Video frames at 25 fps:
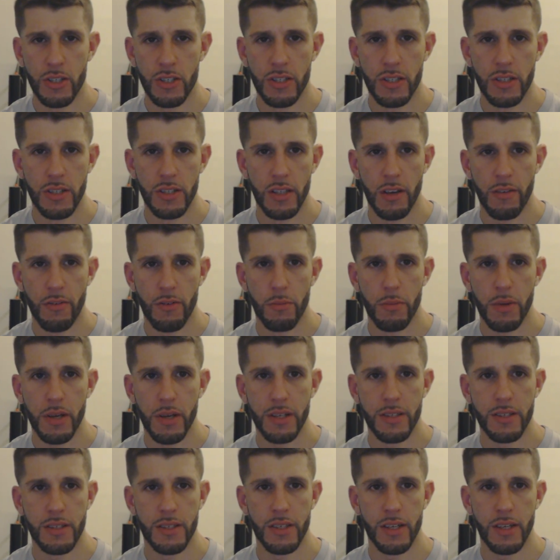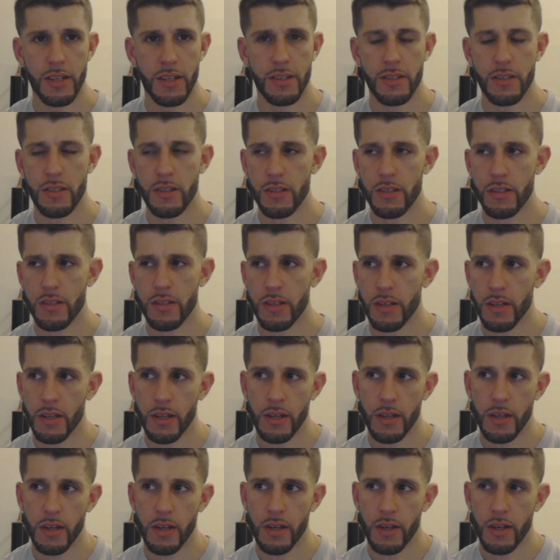just never made sense
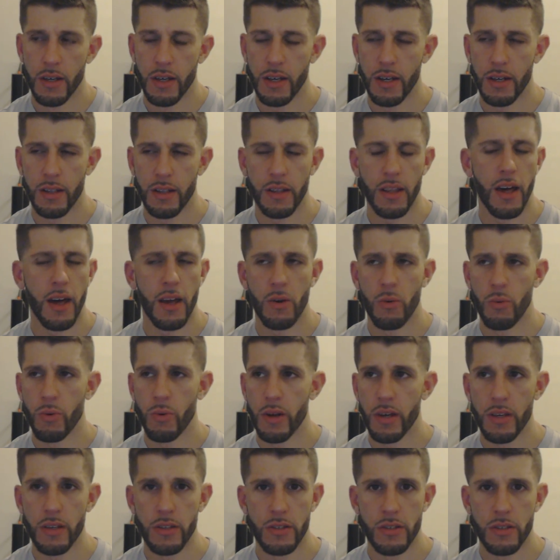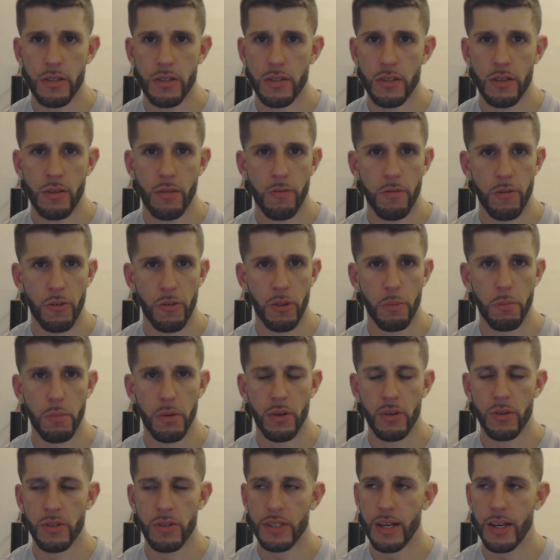in a lot of ways for the
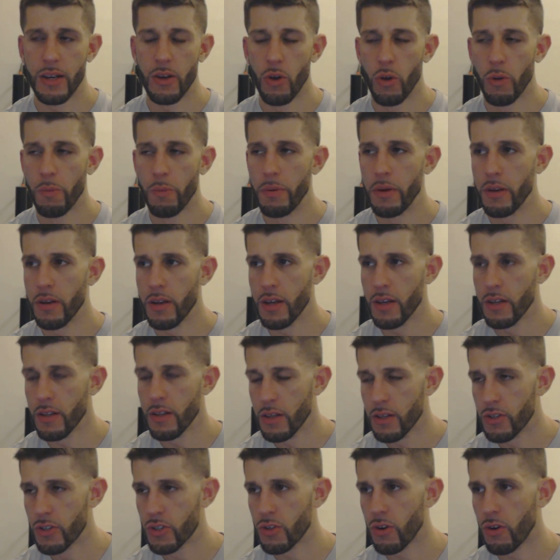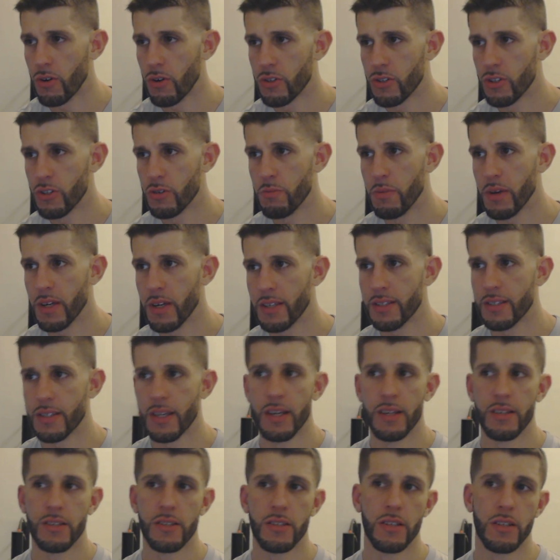Bills, and I hope it starts to make
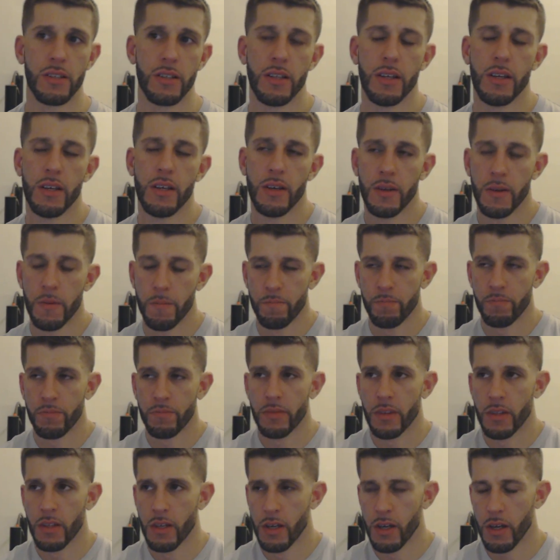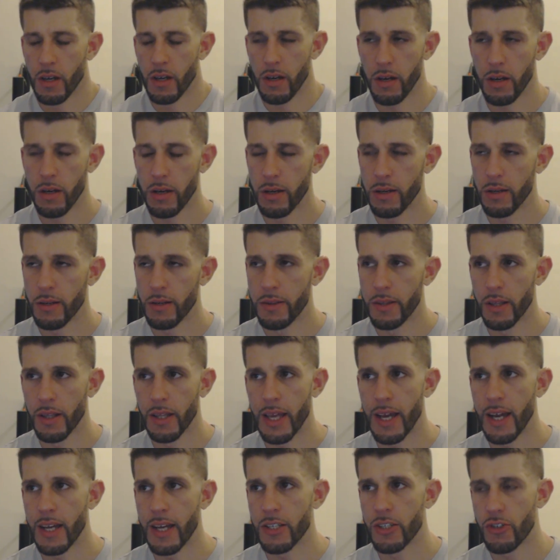sense. And the
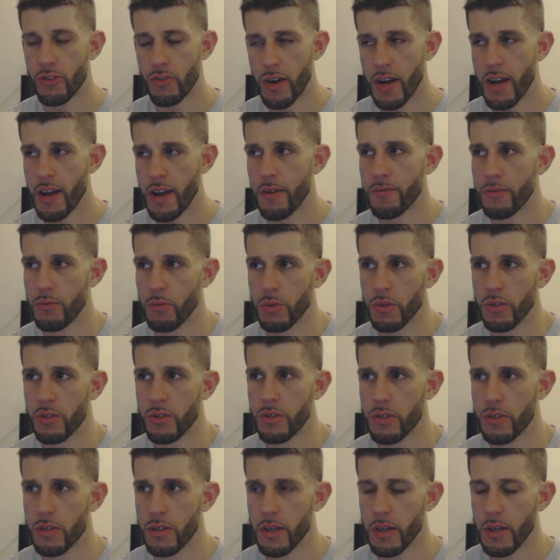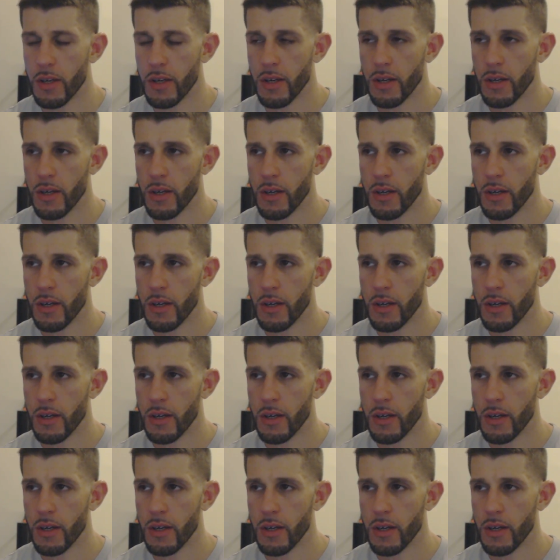last draft was